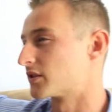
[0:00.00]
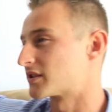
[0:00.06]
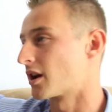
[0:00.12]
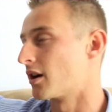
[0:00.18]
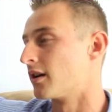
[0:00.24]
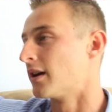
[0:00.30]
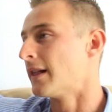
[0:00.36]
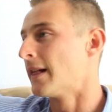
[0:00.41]

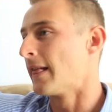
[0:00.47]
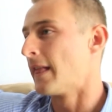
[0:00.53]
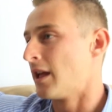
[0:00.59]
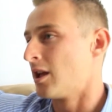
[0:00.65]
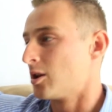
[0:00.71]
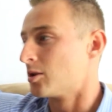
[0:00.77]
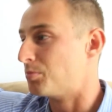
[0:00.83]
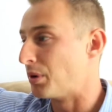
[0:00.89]
So,
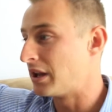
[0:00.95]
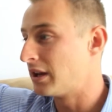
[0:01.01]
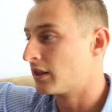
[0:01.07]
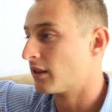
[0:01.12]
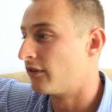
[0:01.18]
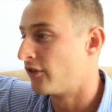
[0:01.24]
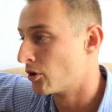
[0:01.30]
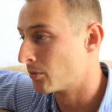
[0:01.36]
being
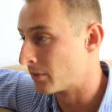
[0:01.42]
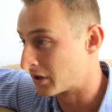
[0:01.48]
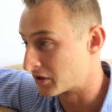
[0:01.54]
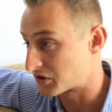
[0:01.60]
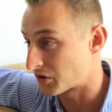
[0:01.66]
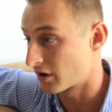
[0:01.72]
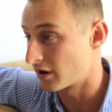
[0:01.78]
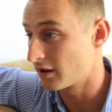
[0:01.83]
in the film
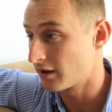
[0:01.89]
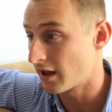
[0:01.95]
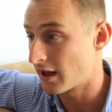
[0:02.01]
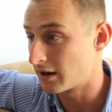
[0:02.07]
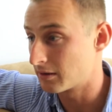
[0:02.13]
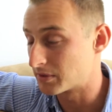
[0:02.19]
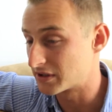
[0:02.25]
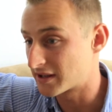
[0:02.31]
industry
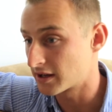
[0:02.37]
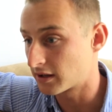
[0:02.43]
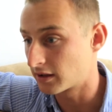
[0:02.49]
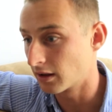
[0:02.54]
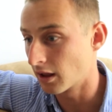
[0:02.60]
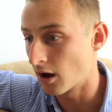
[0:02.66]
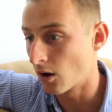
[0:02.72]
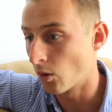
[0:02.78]
and in
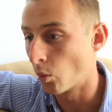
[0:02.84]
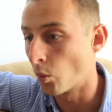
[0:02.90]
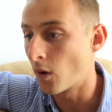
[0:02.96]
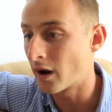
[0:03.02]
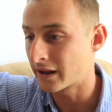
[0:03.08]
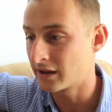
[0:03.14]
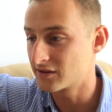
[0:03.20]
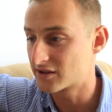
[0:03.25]
particular
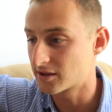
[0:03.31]
wanting